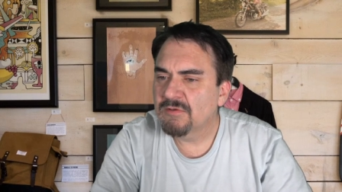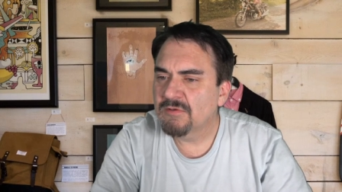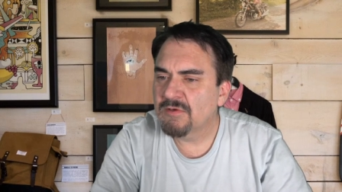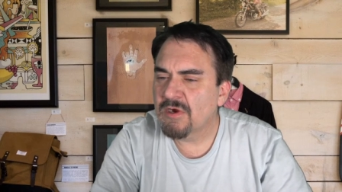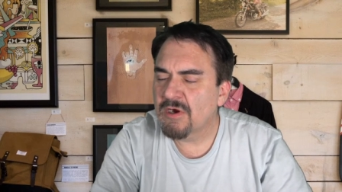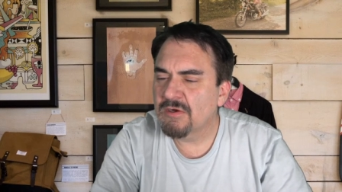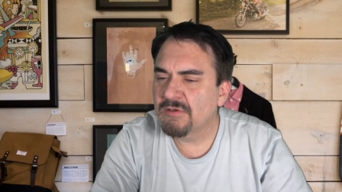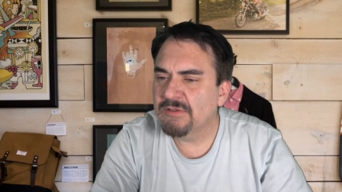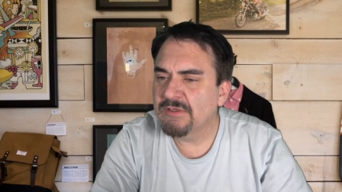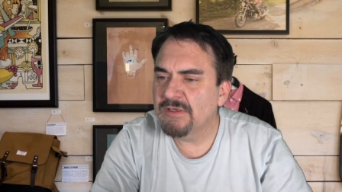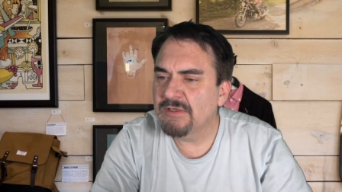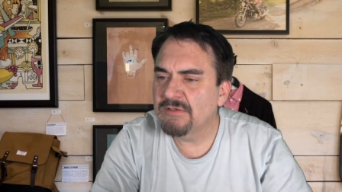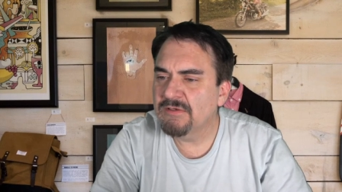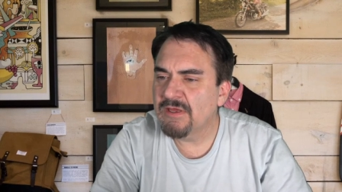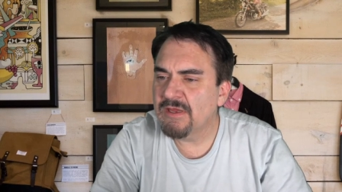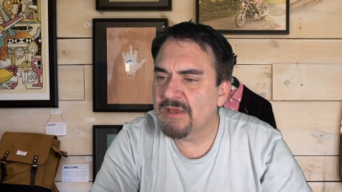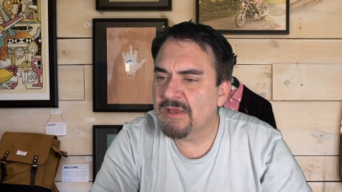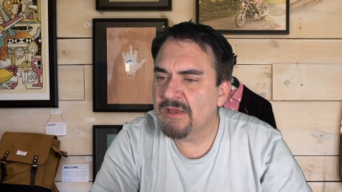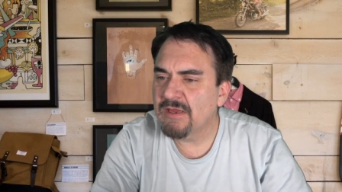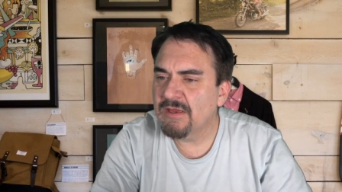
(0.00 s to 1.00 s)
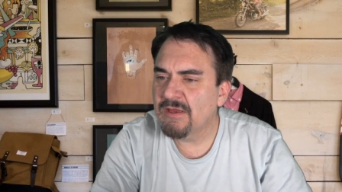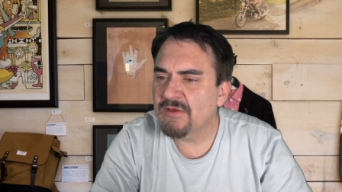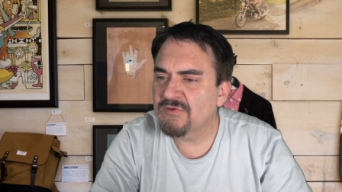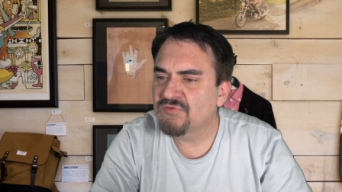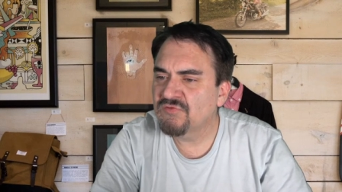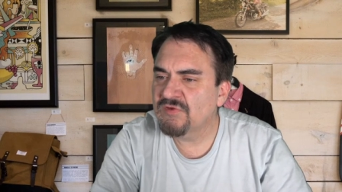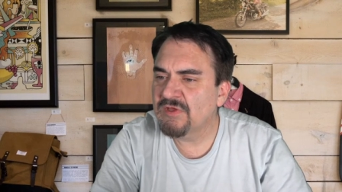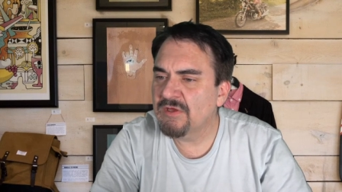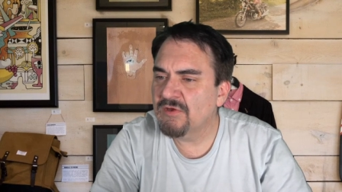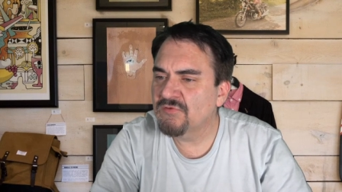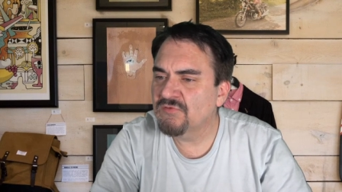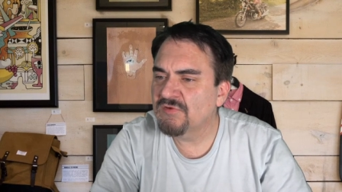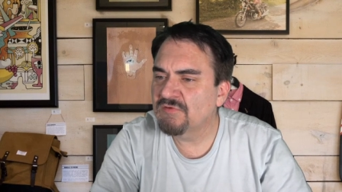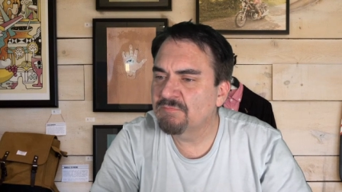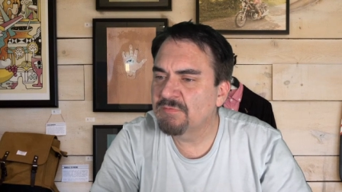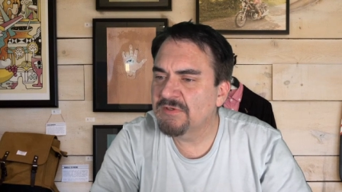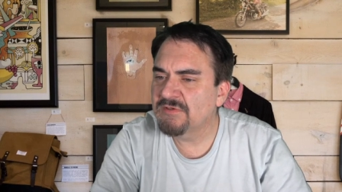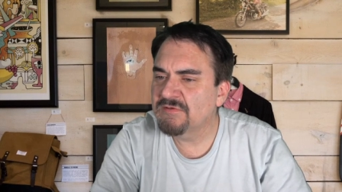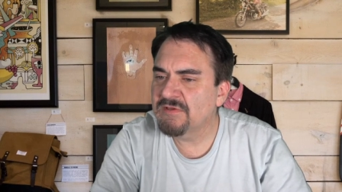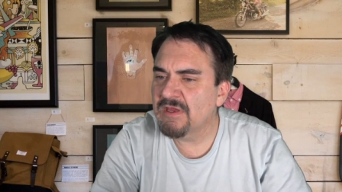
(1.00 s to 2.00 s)
Carlene, sales
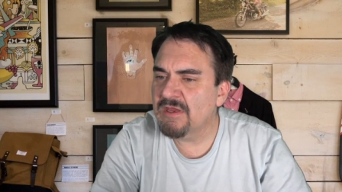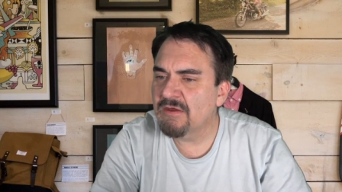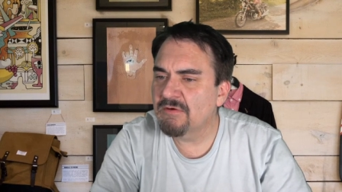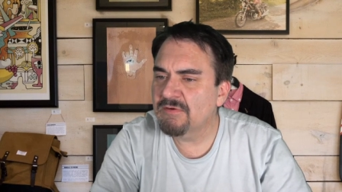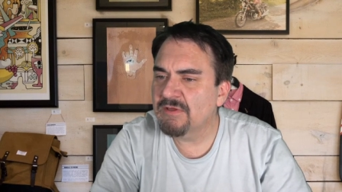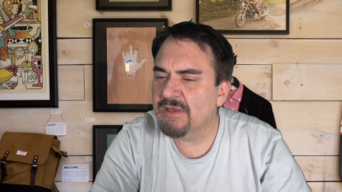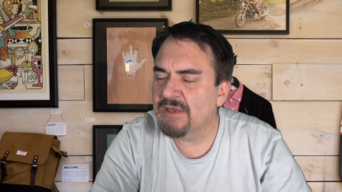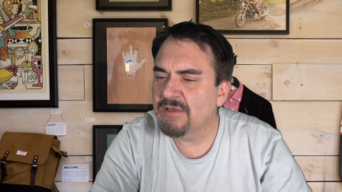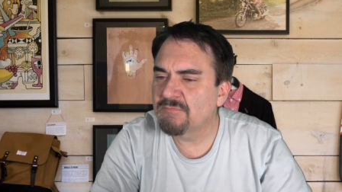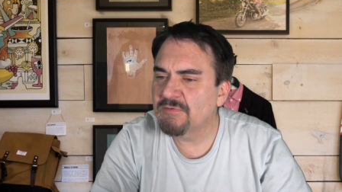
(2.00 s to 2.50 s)
have been down. I